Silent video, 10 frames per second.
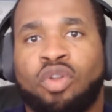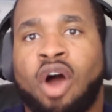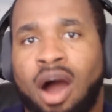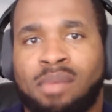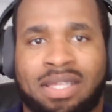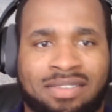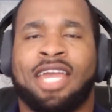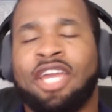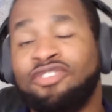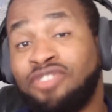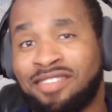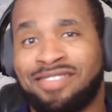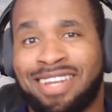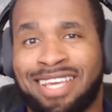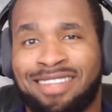orbit.
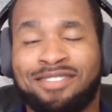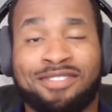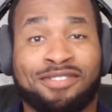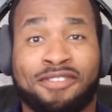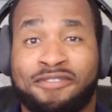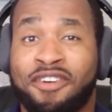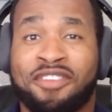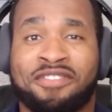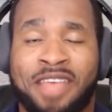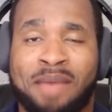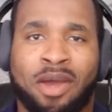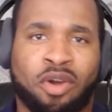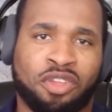Interestingly, this is the first time, according to